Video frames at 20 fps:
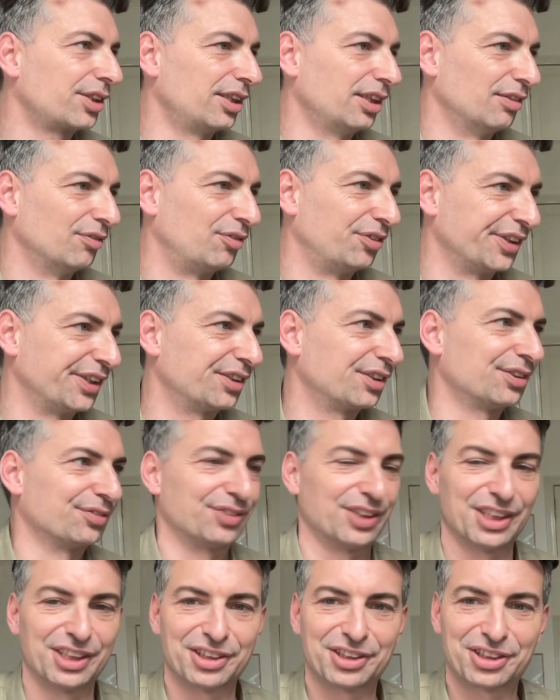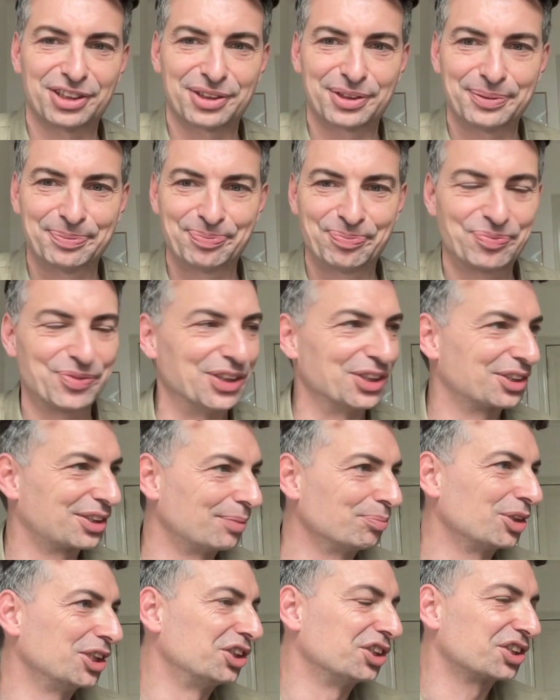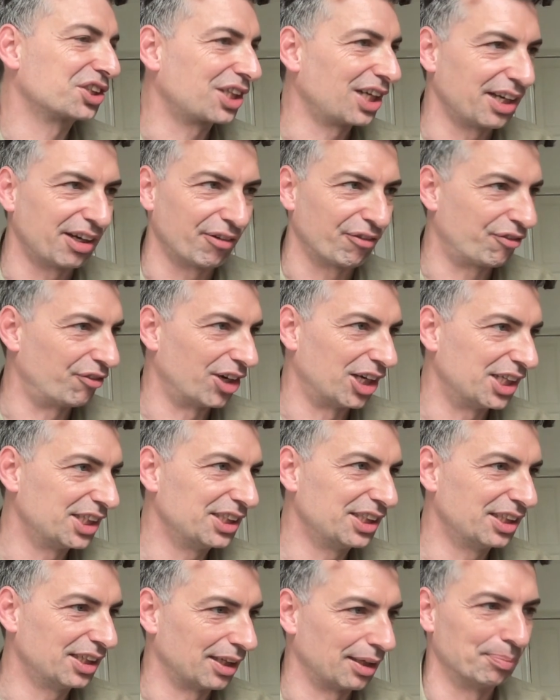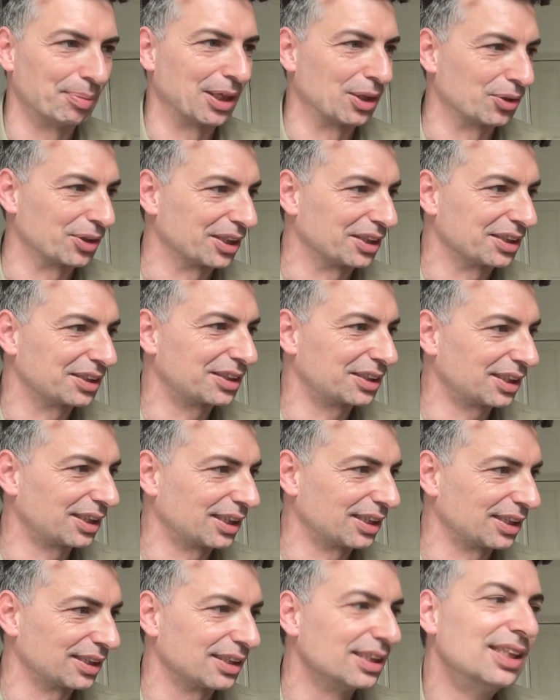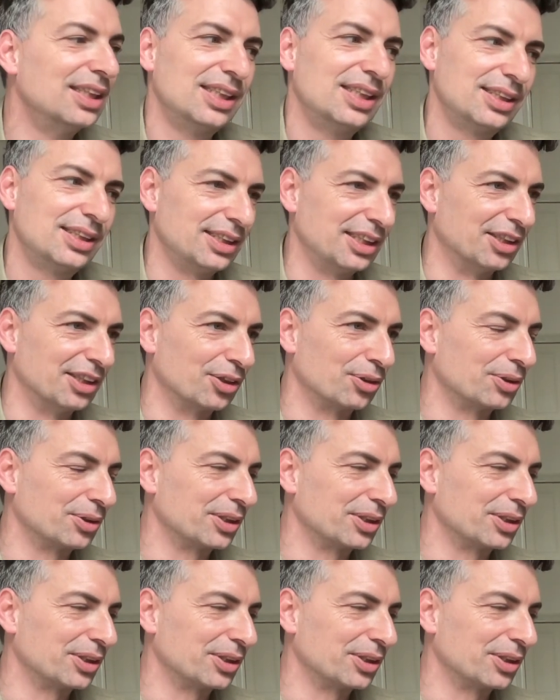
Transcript: and feel of this. There's something just kind of fun about it. Uh, you know,